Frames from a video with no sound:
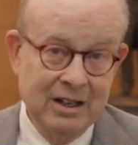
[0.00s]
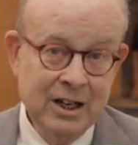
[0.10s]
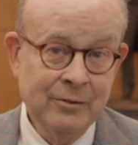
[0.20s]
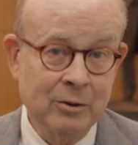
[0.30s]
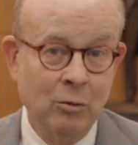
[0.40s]

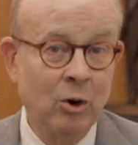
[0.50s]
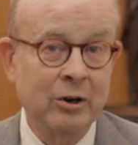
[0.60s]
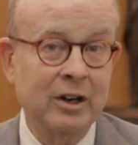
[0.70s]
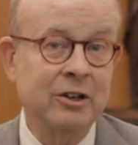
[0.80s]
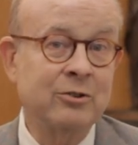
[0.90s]
Even
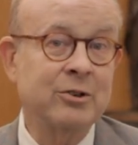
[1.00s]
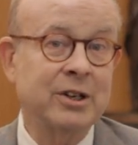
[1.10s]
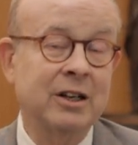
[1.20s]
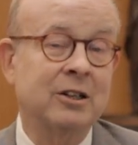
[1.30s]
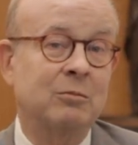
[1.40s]
more
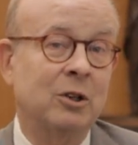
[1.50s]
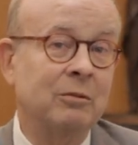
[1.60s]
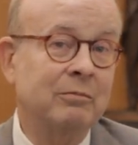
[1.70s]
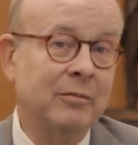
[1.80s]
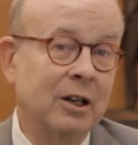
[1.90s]

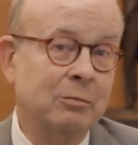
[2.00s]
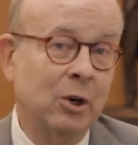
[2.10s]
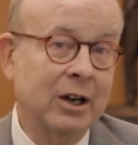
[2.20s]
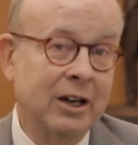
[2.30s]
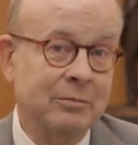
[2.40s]
understandable, uh,
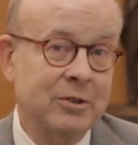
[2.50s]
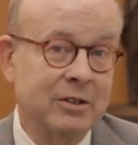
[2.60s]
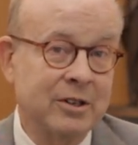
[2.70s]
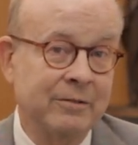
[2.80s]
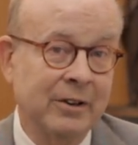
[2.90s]
perhaps,
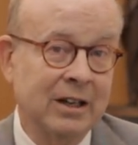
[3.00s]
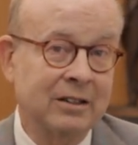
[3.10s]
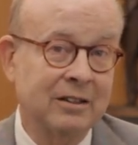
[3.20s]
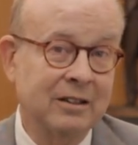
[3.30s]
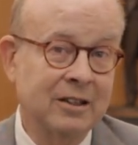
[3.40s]
is the
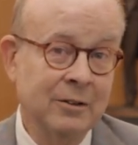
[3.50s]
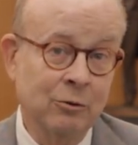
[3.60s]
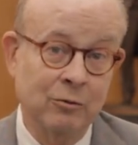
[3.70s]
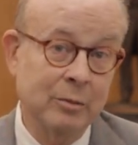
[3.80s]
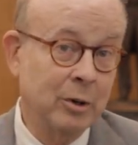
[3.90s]
fact that if
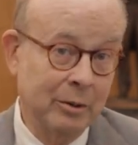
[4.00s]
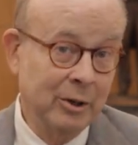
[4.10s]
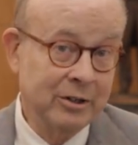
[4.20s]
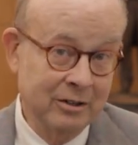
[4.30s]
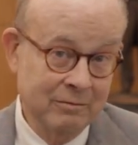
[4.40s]
a
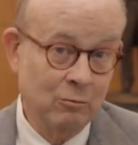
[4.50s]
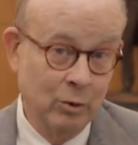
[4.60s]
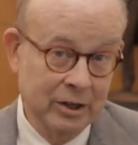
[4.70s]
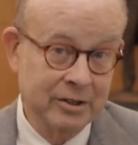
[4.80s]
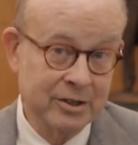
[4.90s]
Republican
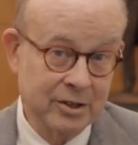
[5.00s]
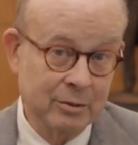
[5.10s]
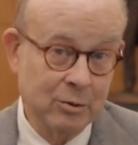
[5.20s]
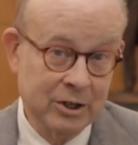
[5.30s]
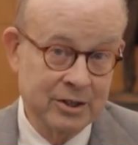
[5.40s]
wins
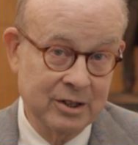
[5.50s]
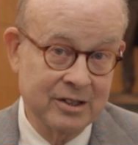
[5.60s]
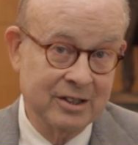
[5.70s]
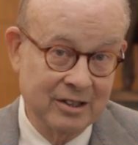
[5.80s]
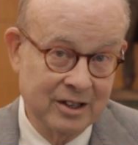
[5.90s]
the
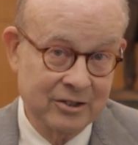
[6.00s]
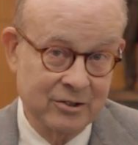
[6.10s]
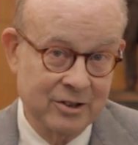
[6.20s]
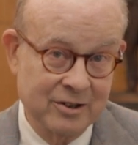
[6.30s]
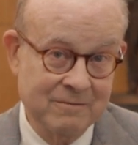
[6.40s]
presidency
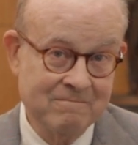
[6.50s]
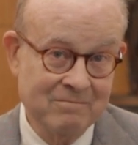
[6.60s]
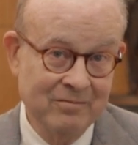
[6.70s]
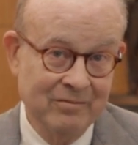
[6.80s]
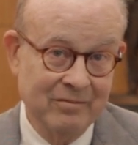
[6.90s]
next year,
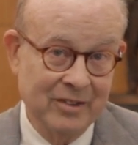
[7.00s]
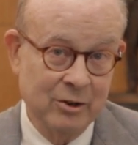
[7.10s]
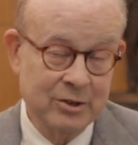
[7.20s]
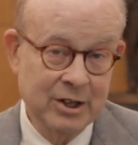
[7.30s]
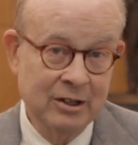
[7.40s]

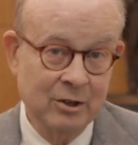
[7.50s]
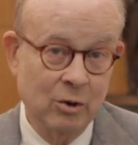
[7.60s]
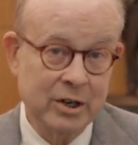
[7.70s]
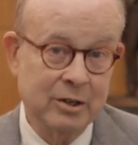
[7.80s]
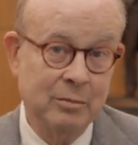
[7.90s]
there's then
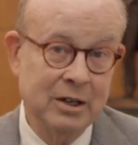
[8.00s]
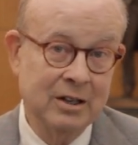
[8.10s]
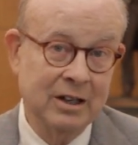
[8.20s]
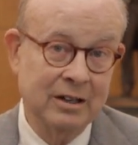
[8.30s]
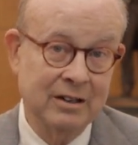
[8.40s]
going to
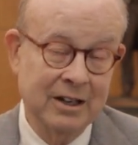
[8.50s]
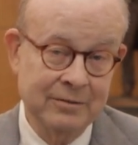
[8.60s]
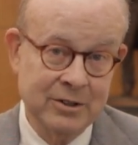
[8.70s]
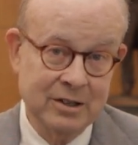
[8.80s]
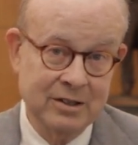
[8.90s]
be an
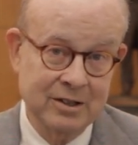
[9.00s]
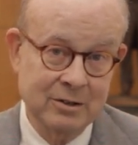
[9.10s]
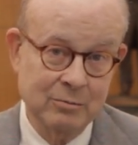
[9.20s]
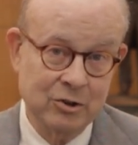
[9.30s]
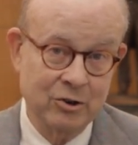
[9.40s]

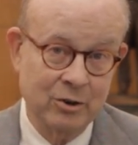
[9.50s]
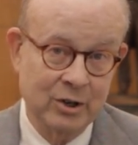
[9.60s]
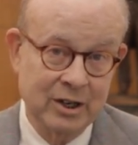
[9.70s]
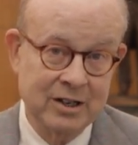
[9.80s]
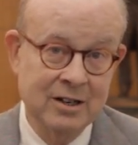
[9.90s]
FCC
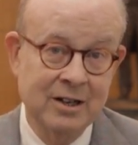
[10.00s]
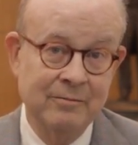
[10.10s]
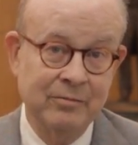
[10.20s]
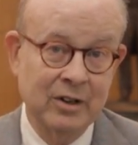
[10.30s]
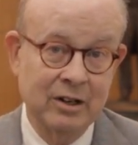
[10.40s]
majority
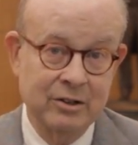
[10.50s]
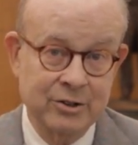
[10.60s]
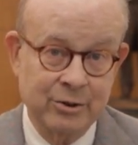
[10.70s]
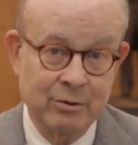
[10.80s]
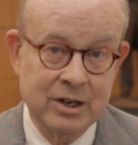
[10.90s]
that is
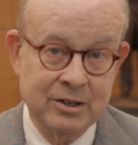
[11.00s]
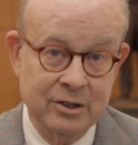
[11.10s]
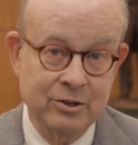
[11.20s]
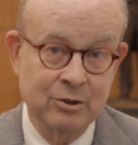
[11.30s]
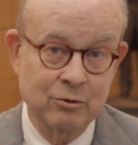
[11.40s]
three to
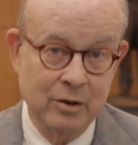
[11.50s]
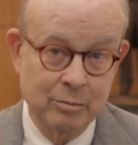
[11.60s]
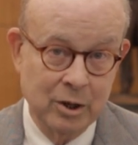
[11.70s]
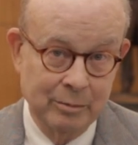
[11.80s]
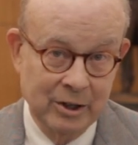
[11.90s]
two
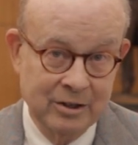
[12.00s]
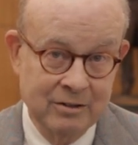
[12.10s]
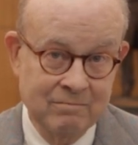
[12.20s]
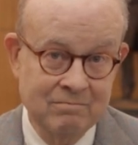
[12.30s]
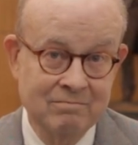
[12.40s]
Republican,